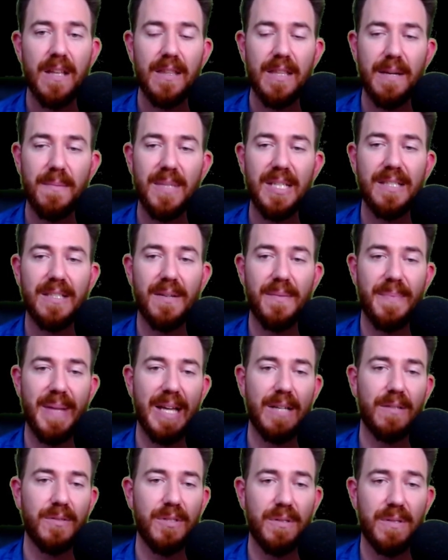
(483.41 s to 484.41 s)
That means in a
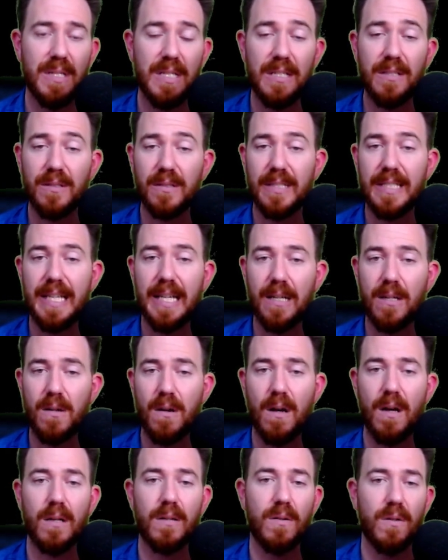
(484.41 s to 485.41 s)
battle you can easily get
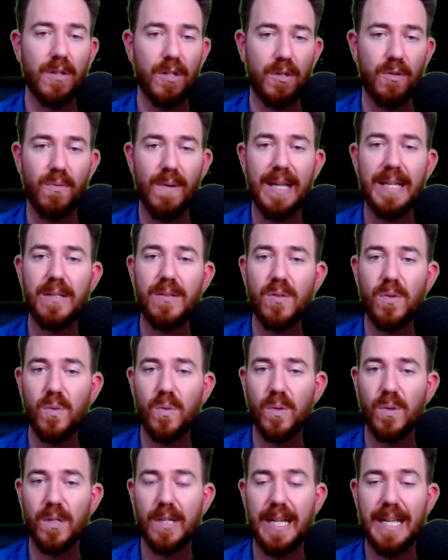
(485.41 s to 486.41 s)
caught on a crate
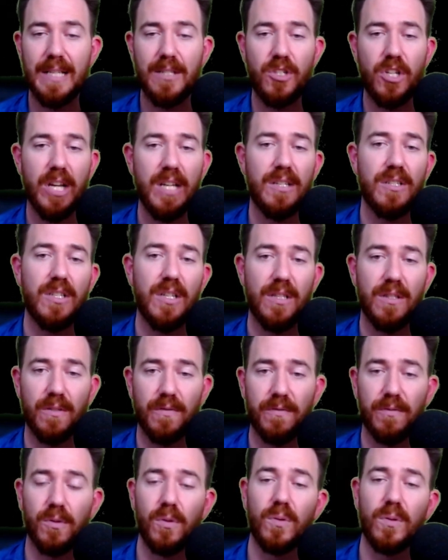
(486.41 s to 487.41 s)
or a change in the
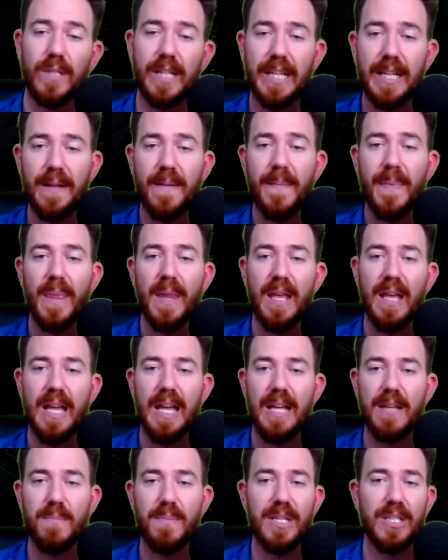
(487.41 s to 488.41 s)
flooring
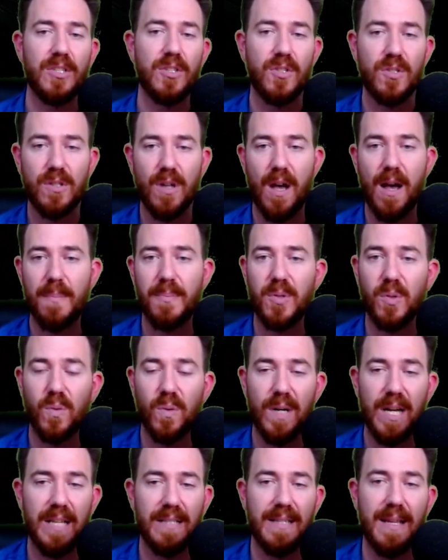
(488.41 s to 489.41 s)
and be stopped.
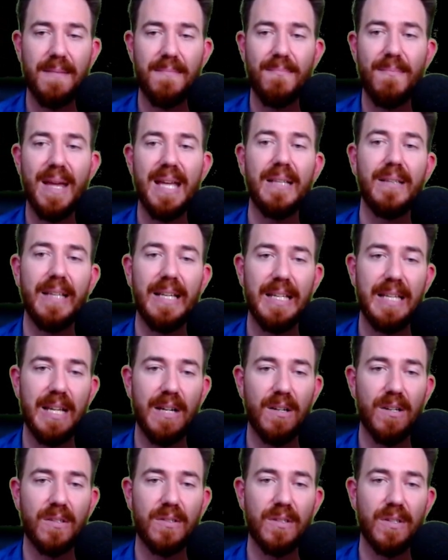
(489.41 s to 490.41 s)
Or as a melee
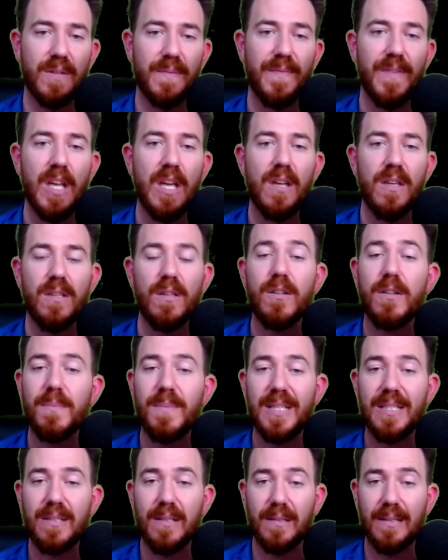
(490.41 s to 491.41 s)
character, you can
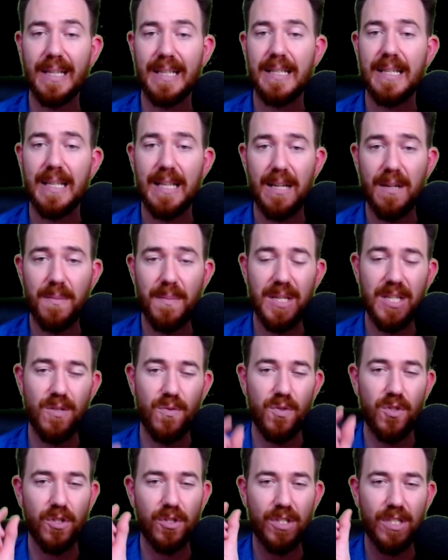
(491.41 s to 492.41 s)
be selecting an enemy
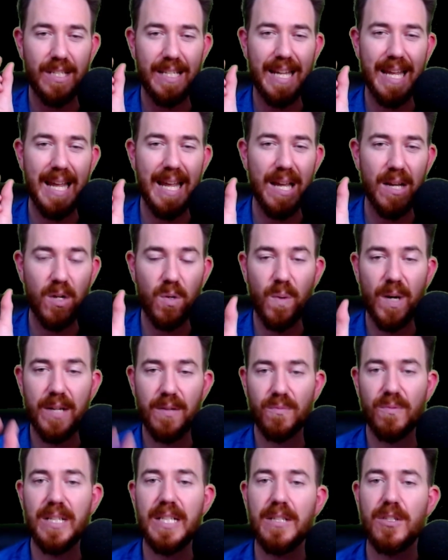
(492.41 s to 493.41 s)
you just can't
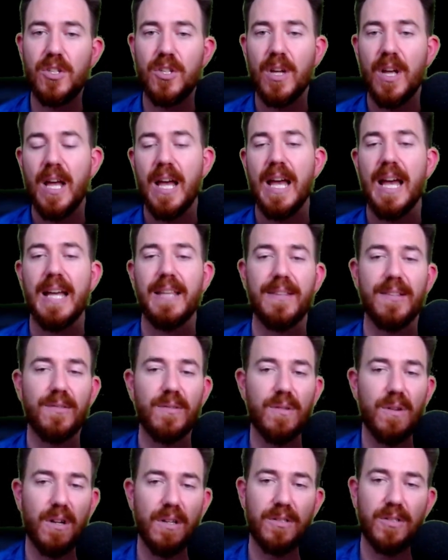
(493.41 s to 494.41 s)
quite reach, and that'll
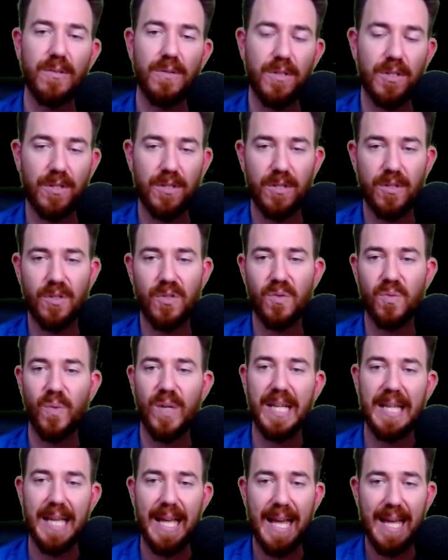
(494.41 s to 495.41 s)
cause you just to
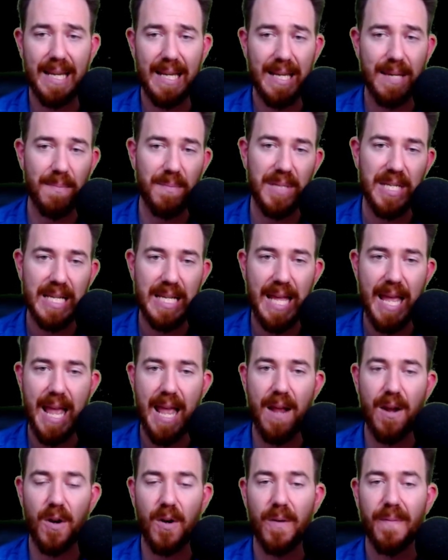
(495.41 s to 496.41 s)
swing at empty
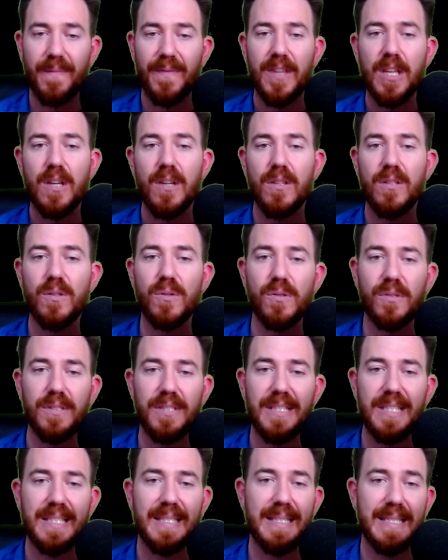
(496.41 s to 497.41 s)
air.
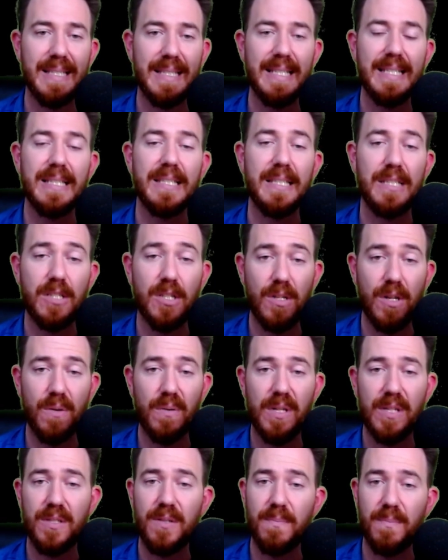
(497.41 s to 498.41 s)
Usually this is easy to
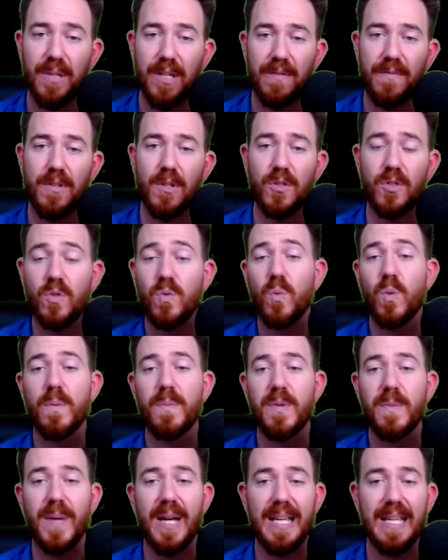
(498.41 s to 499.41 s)
notice, but if you're
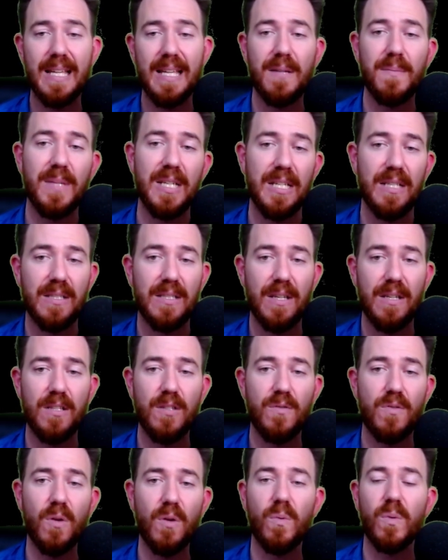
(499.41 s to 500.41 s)
swarmed by enemies,
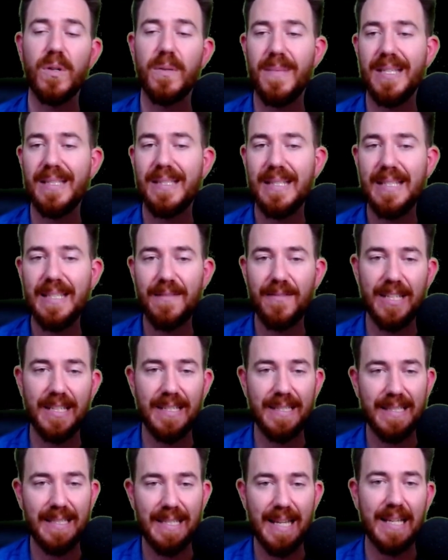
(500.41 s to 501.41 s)
you don't want to miss even
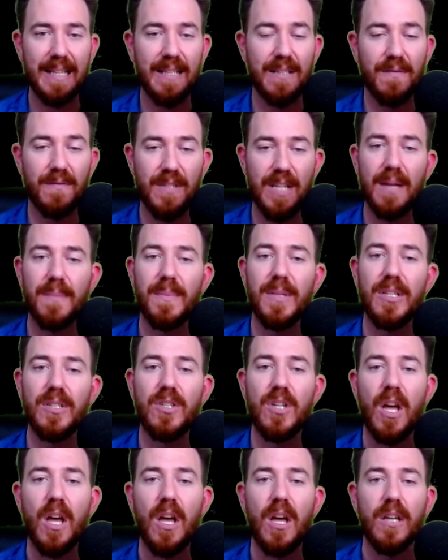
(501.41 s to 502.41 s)
a second of
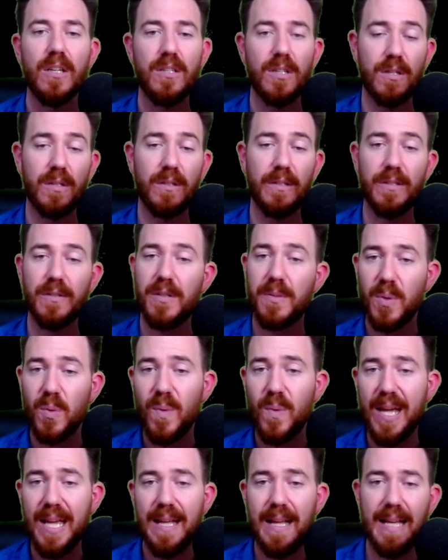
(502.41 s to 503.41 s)
damage to clear them
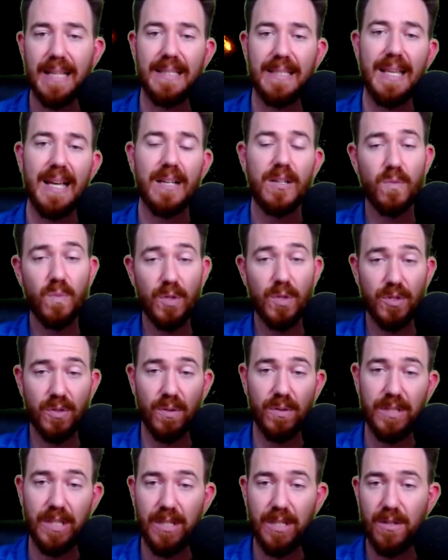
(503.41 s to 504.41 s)
away, as that could
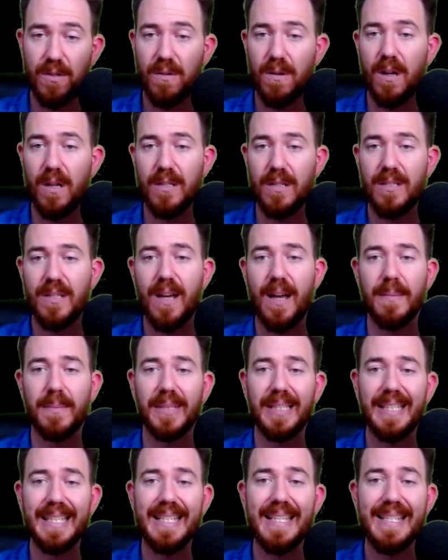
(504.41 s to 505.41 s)
result in your
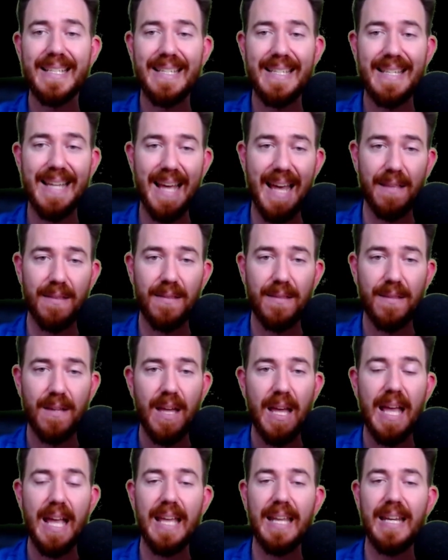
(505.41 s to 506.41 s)
untimely death
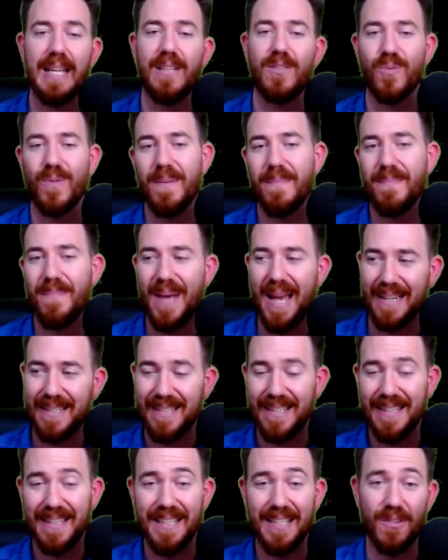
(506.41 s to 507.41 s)
and a trip
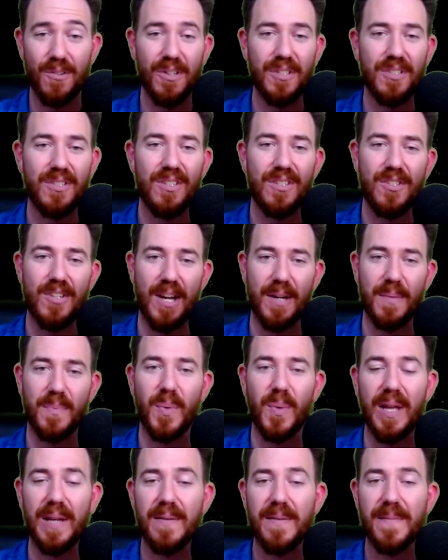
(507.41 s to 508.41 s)
back to the nearest
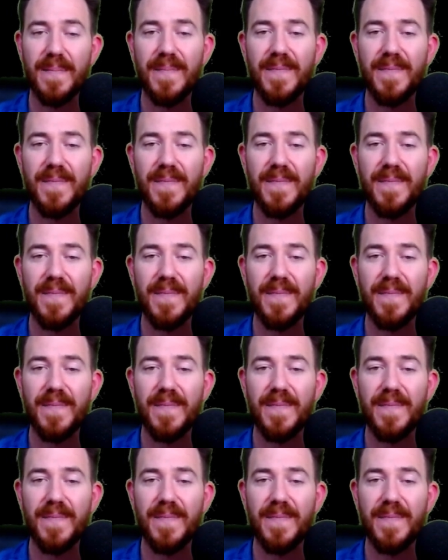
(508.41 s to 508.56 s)
checkpoint.